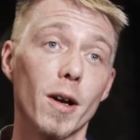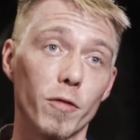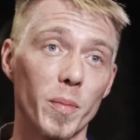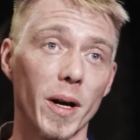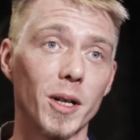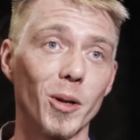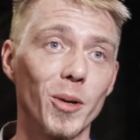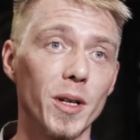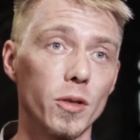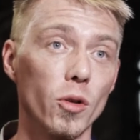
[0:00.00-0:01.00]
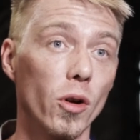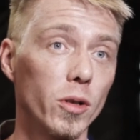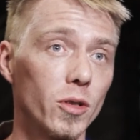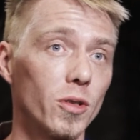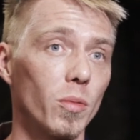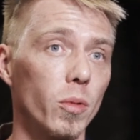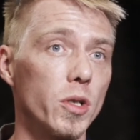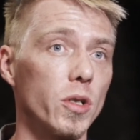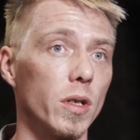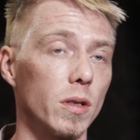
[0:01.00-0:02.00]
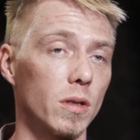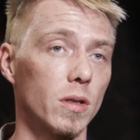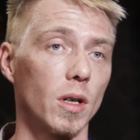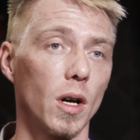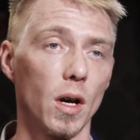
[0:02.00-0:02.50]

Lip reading: have a background as a nurse, which is